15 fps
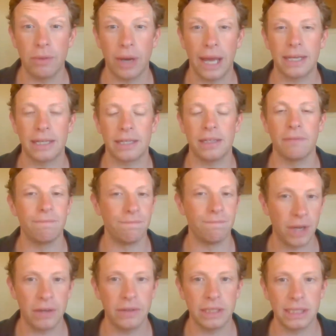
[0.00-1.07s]
radical and
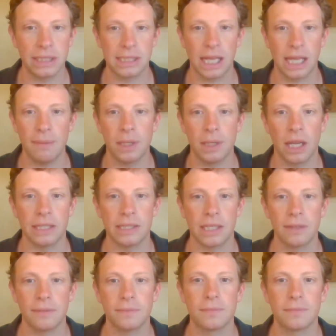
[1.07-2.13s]
very
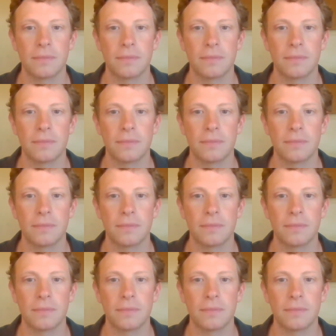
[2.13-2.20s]
destabilizing.